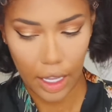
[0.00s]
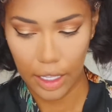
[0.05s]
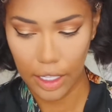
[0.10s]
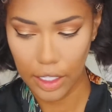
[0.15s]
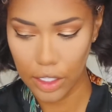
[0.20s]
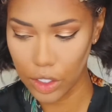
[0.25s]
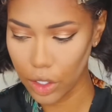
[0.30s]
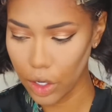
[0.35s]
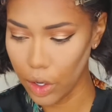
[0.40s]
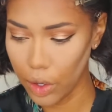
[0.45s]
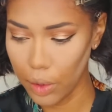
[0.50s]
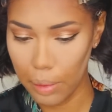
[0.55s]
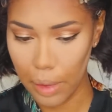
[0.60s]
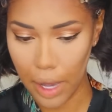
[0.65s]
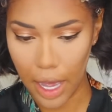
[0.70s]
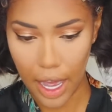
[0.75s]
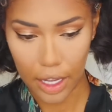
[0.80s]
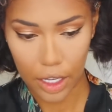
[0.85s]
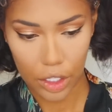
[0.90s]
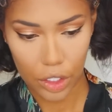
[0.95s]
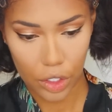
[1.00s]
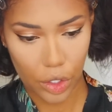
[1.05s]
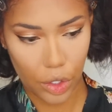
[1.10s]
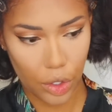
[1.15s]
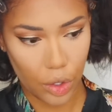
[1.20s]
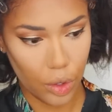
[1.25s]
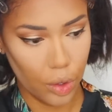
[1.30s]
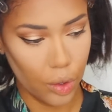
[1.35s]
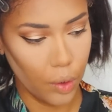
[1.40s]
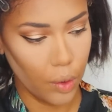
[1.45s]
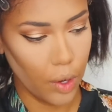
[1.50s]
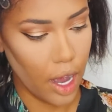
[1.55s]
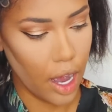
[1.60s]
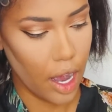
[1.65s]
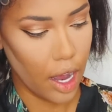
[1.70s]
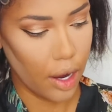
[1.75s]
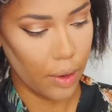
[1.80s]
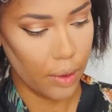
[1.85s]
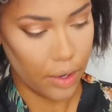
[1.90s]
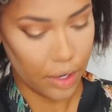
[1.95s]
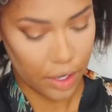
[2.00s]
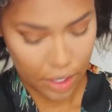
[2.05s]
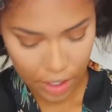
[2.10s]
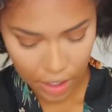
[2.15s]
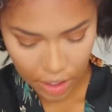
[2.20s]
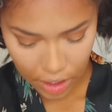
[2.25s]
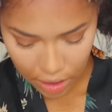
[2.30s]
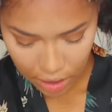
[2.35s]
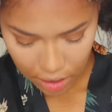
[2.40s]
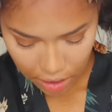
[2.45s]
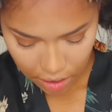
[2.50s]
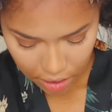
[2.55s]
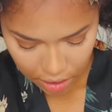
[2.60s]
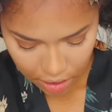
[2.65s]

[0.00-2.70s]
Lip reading: Let's go back to our